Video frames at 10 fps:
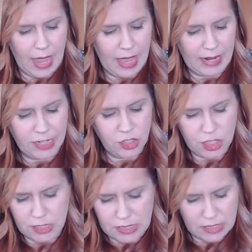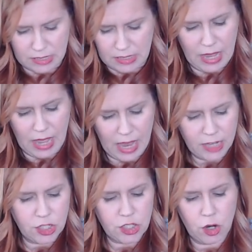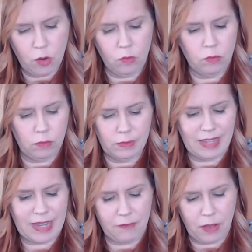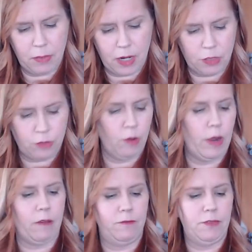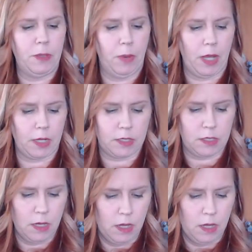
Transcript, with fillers: And I just, I just don't, like if I'm gonna throw down 50 bucks